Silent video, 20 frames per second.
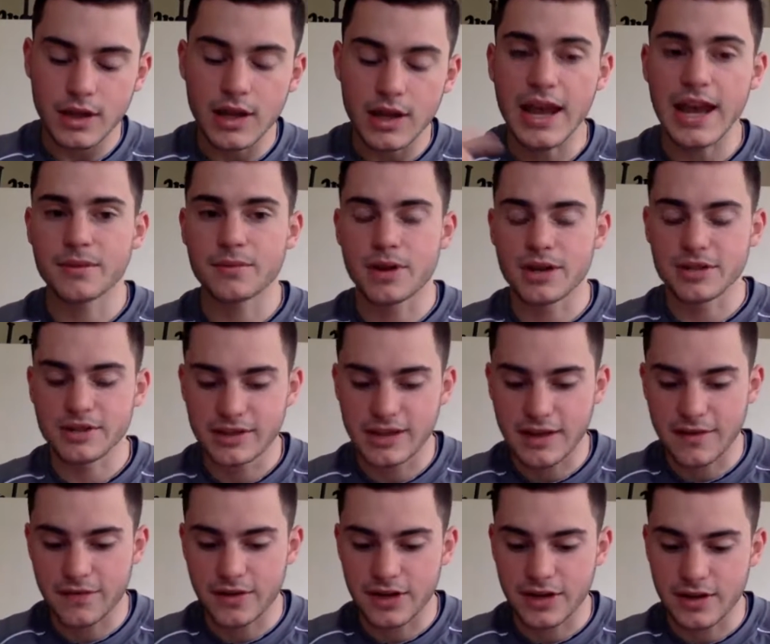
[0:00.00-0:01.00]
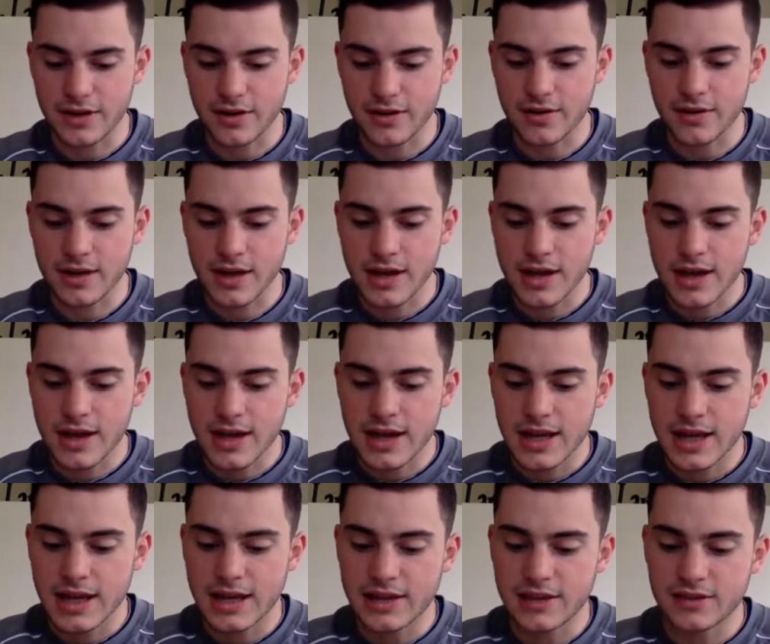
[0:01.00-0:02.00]
and watching that video,
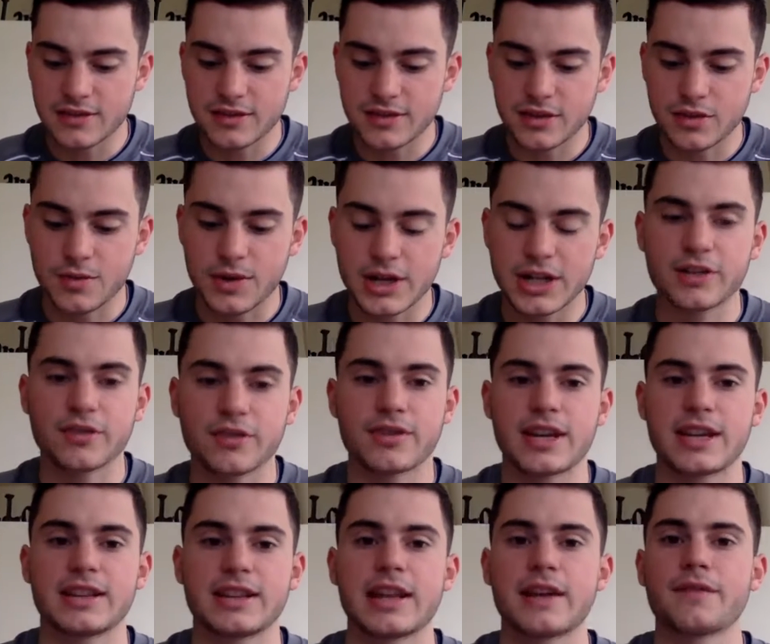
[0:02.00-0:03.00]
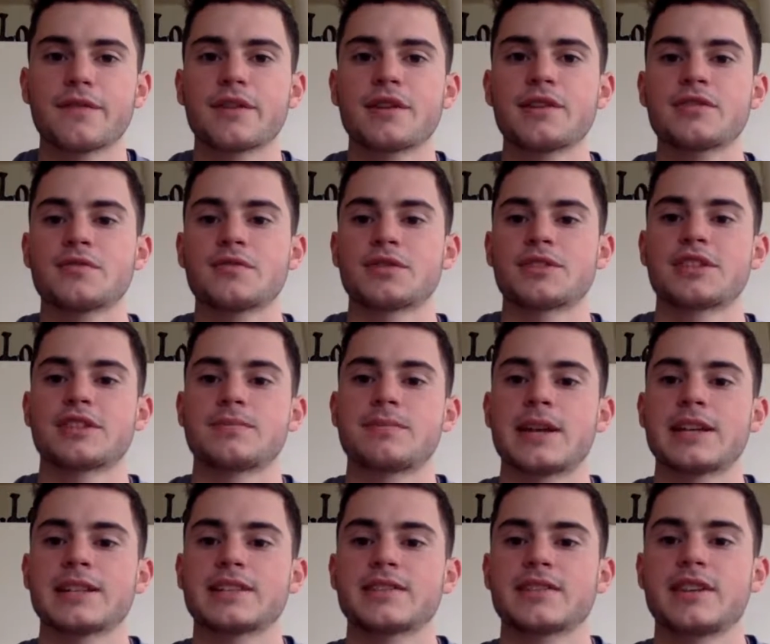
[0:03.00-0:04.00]
is you want to create leverage, which is
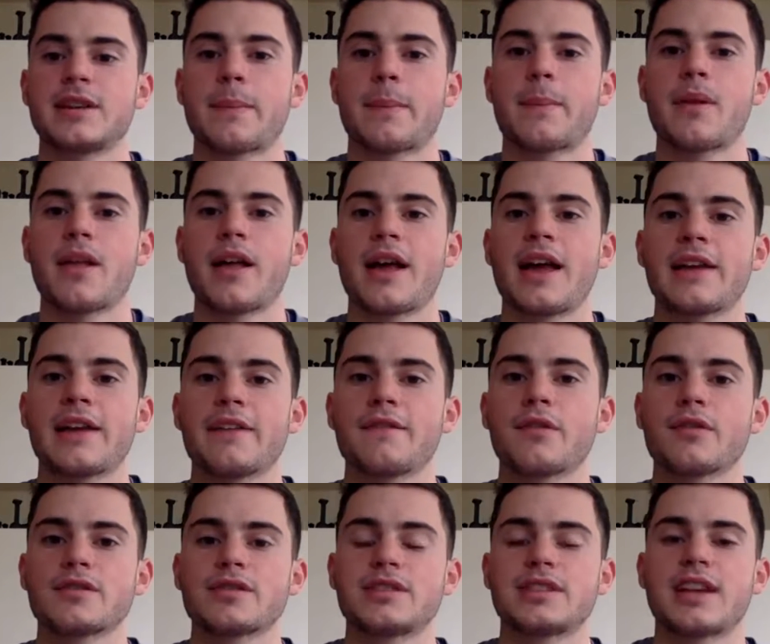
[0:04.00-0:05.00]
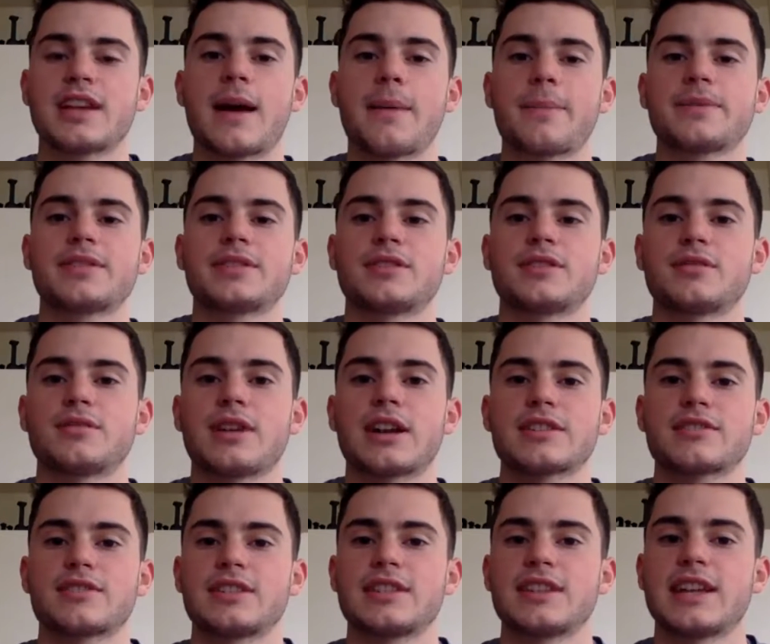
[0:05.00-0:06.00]
basically applying force in the opposite
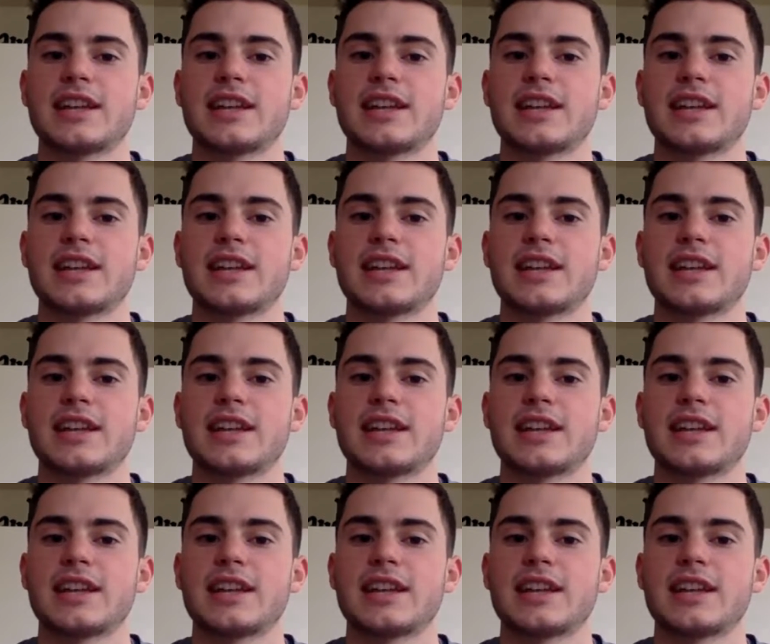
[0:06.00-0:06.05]
direction.